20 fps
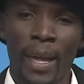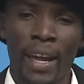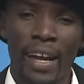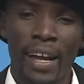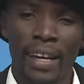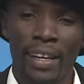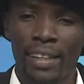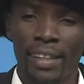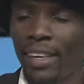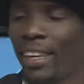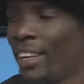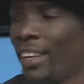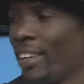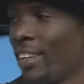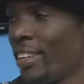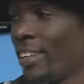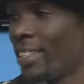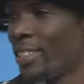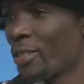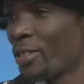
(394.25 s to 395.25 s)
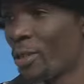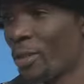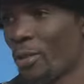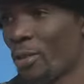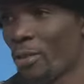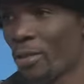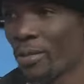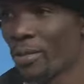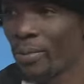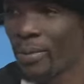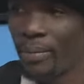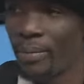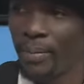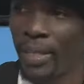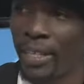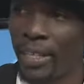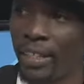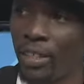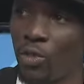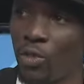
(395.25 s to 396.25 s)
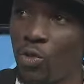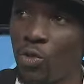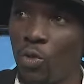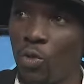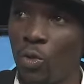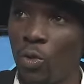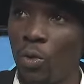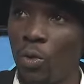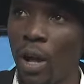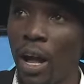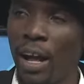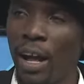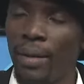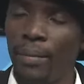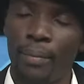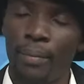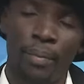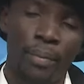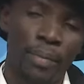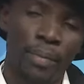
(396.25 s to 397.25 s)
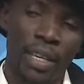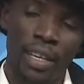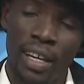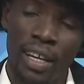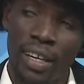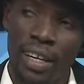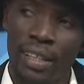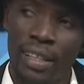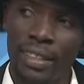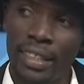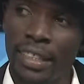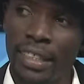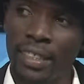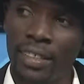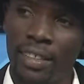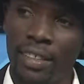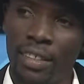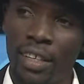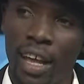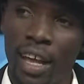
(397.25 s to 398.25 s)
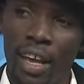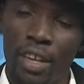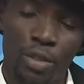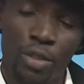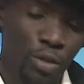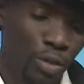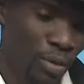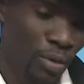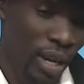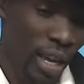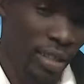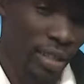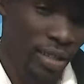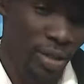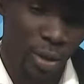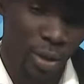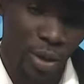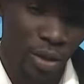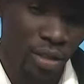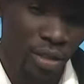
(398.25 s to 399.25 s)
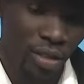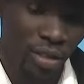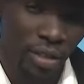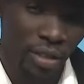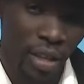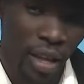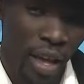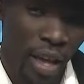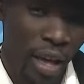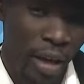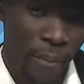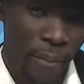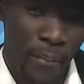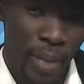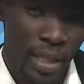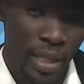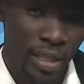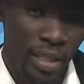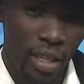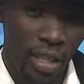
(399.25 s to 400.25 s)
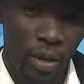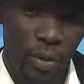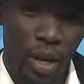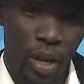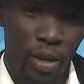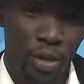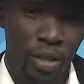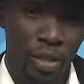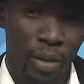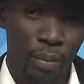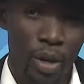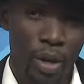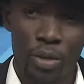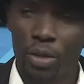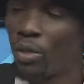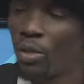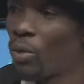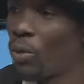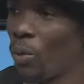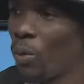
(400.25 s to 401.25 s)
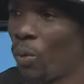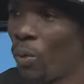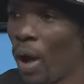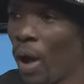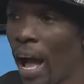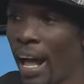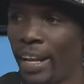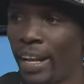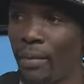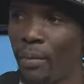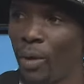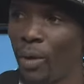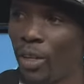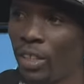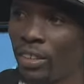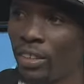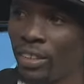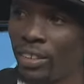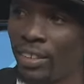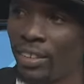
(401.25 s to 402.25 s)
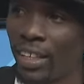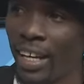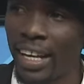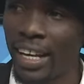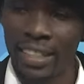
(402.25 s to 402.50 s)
-huh. uh, Kennedy introduced me to uh, being an artist. I used to write songs, mm -hmm. but they were not about animals.